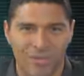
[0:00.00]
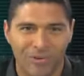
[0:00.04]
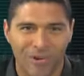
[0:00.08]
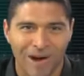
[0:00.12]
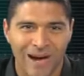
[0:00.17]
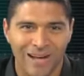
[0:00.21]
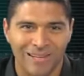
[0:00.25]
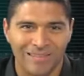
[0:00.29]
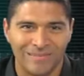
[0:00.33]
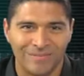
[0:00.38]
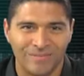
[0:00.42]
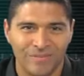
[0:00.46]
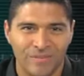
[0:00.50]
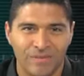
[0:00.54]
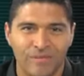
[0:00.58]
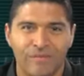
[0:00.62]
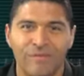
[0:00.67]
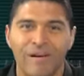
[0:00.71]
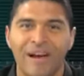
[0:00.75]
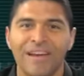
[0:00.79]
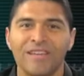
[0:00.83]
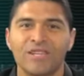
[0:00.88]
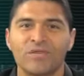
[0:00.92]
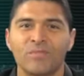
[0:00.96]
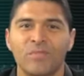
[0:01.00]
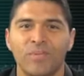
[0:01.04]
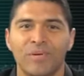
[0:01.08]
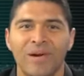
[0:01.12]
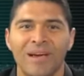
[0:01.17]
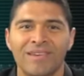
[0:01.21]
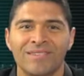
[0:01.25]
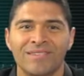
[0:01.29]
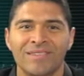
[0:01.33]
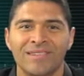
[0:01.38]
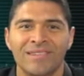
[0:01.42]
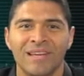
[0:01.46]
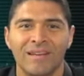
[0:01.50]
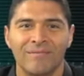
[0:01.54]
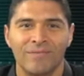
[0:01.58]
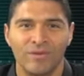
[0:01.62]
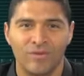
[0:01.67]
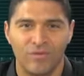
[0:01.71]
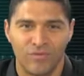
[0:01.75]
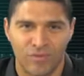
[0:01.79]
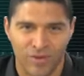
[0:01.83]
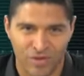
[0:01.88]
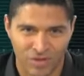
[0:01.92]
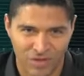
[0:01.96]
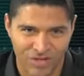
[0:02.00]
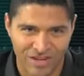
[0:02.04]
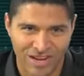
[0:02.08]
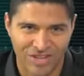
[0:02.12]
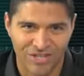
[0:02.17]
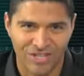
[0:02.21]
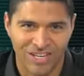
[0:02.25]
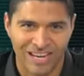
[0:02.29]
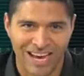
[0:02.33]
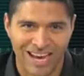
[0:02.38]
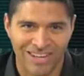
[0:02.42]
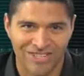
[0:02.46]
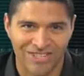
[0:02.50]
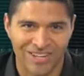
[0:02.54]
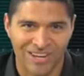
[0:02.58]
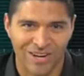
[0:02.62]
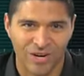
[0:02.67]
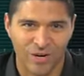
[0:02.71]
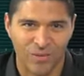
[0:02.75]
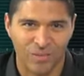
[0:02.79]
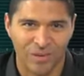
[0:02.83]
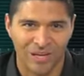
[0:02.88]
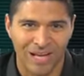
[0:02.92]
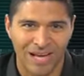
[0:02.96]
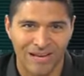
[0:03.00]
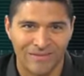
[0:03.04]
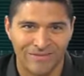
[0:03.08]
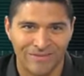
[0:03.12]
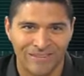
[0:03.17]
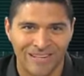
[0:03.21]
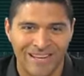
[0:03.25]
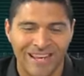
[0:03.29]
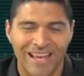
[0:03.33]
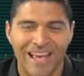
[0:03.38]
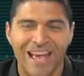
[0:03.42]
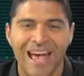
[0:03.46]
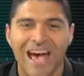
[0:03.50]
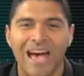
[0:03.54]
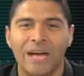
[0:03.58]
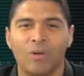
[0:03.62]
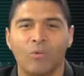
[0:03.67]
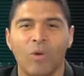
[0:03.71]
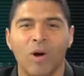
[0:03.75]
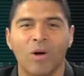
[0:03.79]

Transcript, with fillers: Gratton, Vice President of Nutrition Education at Herbalife, and